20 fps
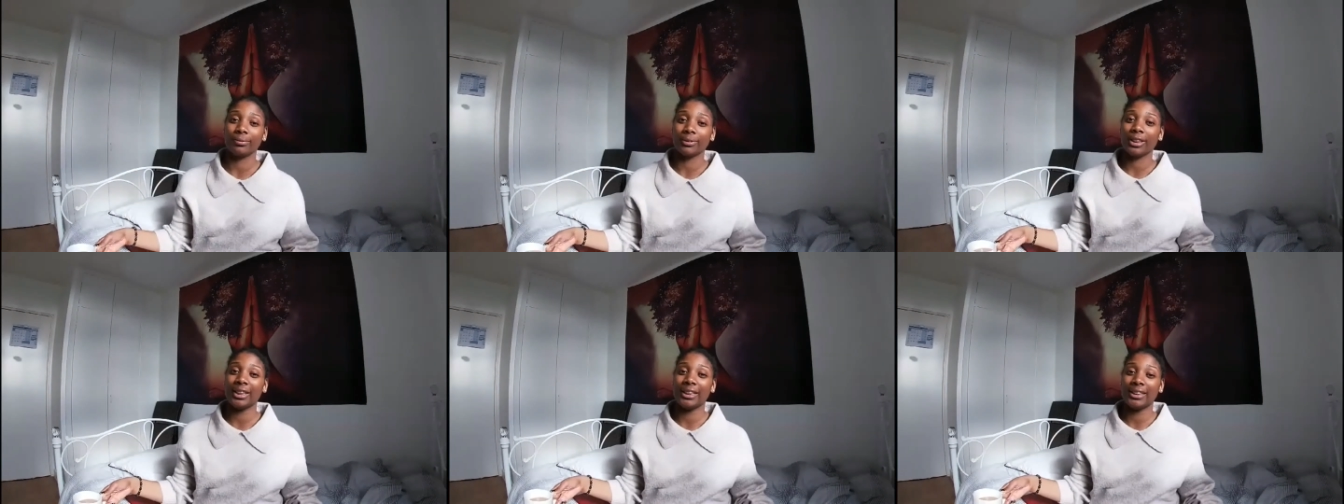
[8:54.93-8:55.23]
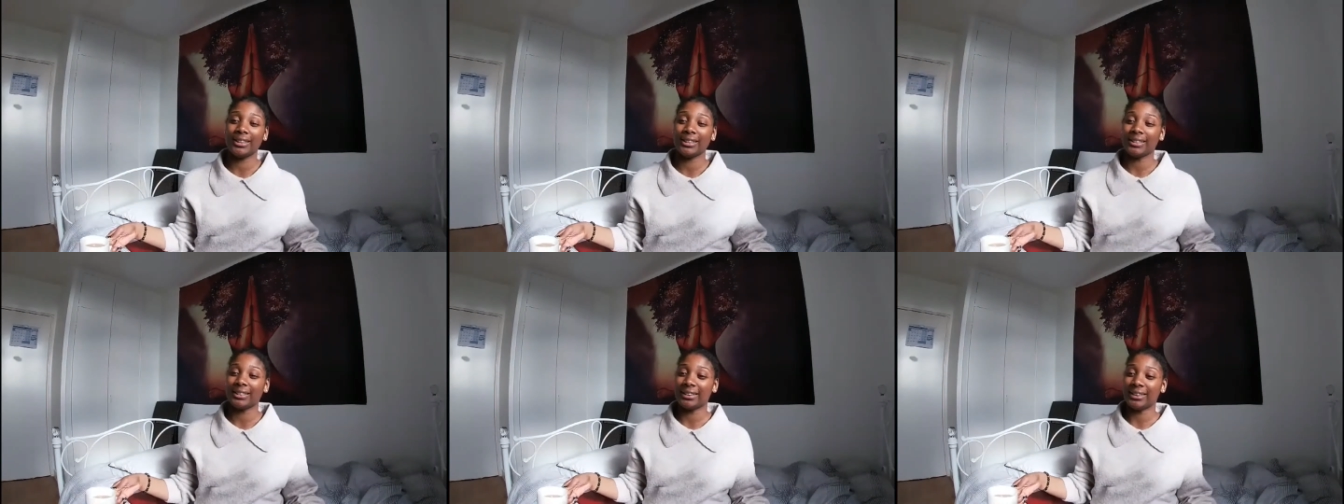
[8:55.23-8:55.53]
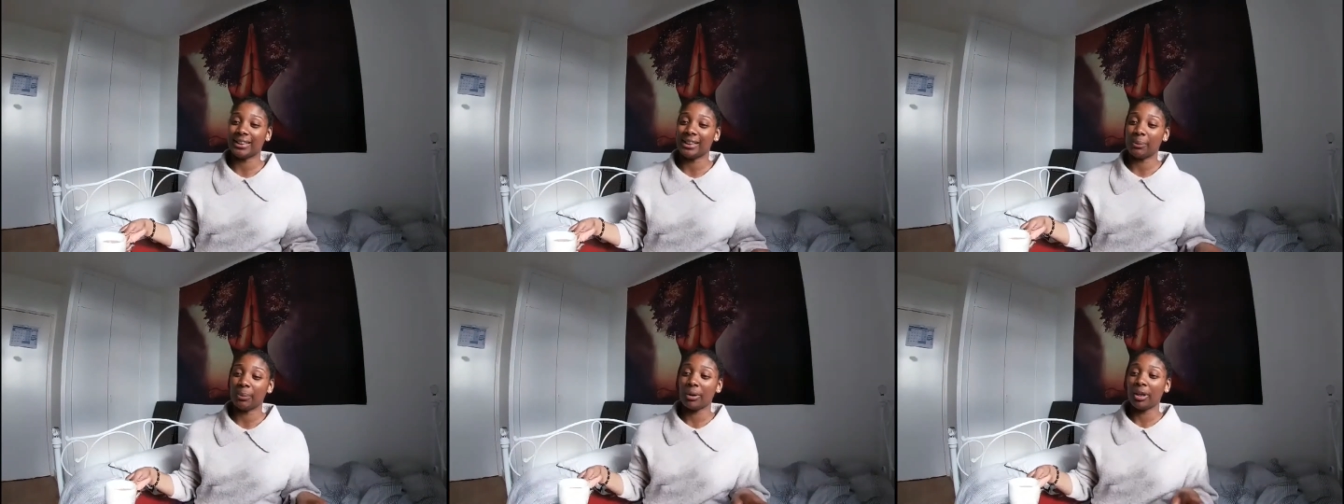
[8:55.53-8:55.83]
It is
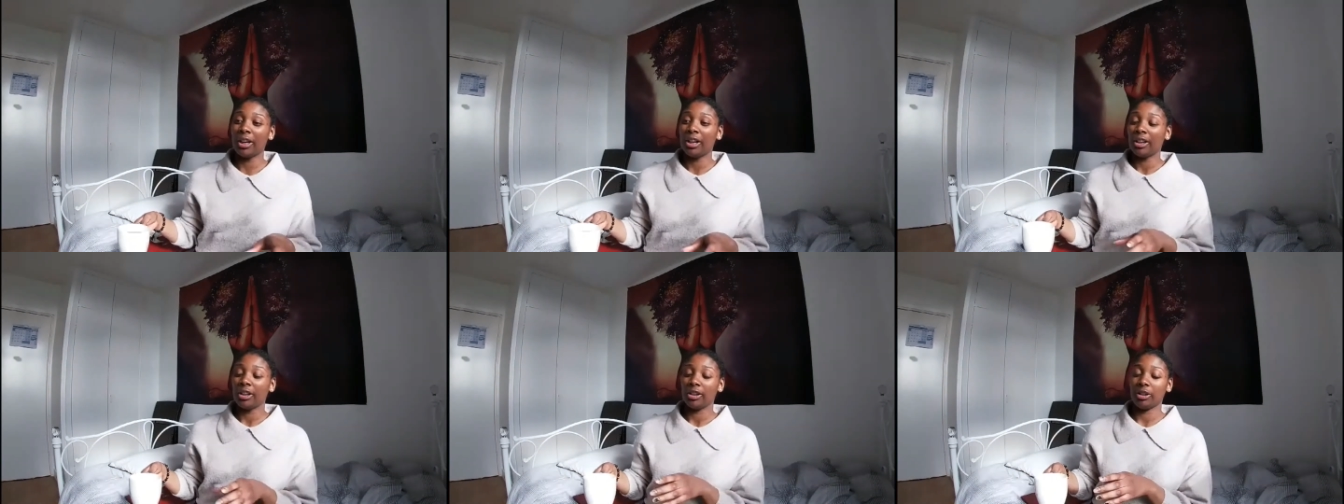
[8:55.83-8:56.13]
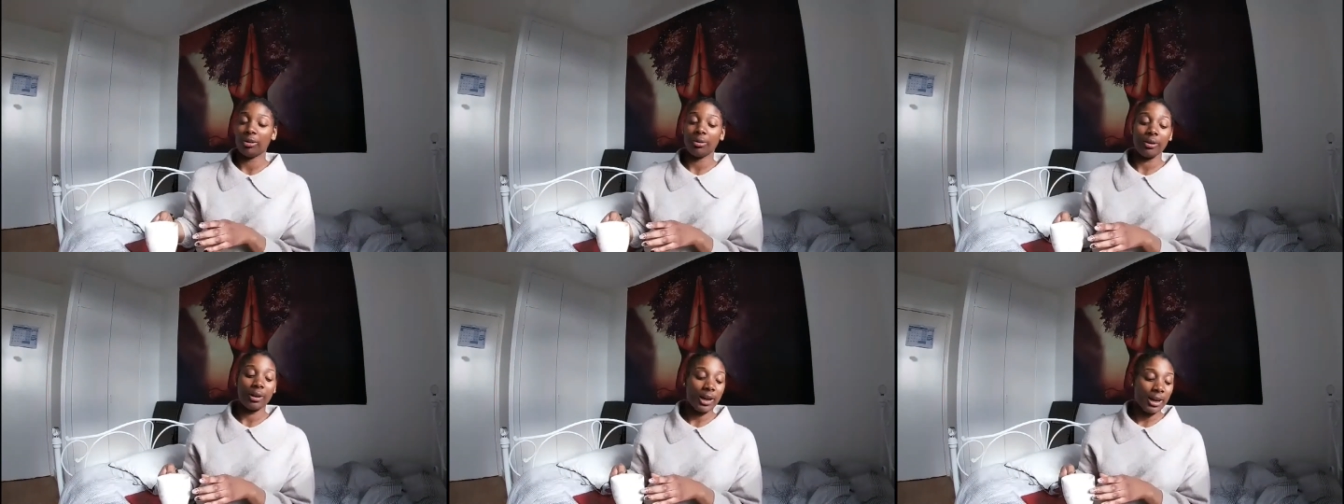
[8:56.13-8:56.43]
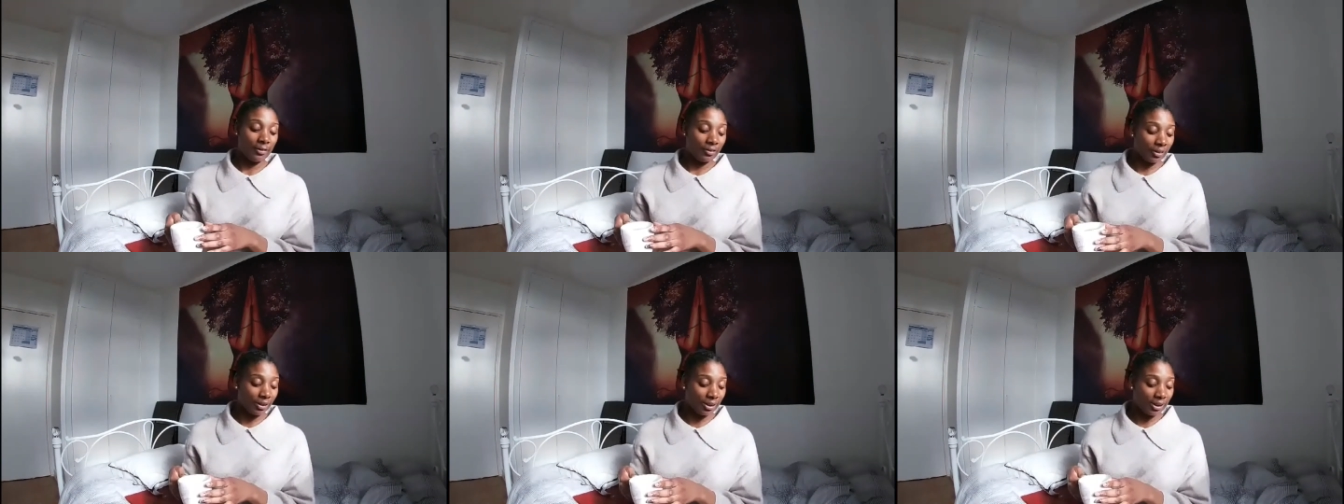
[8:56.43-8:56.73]
deep. You
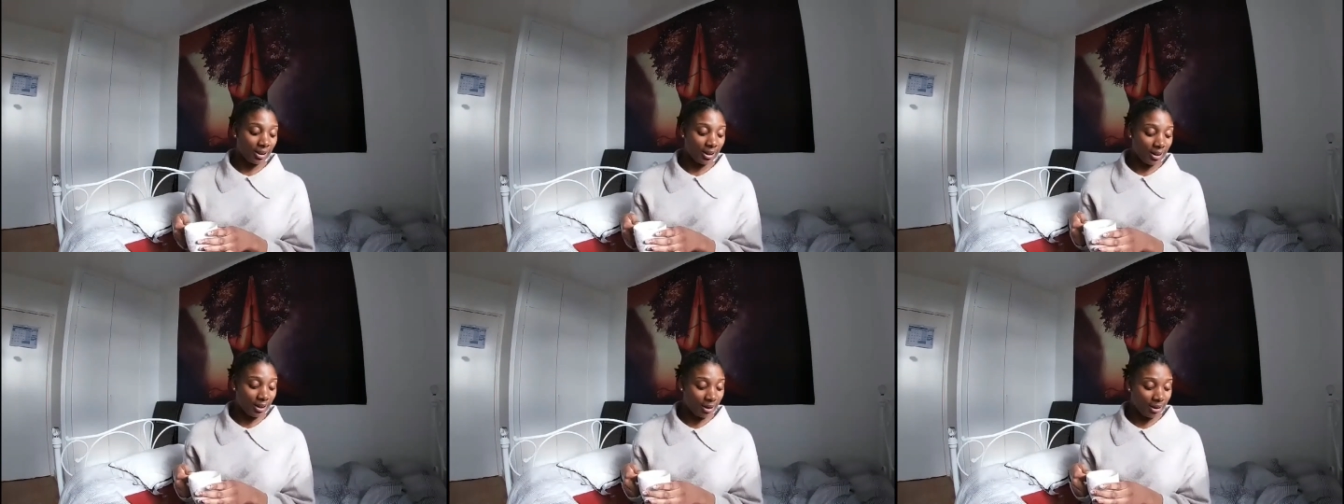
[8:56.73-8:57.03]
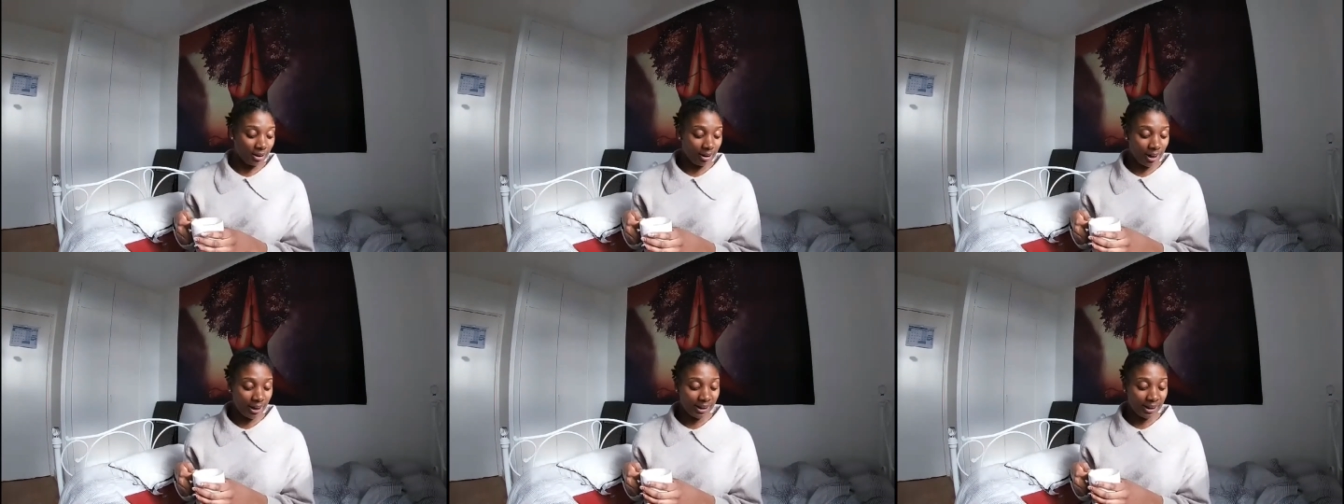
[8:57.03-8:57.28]
have to,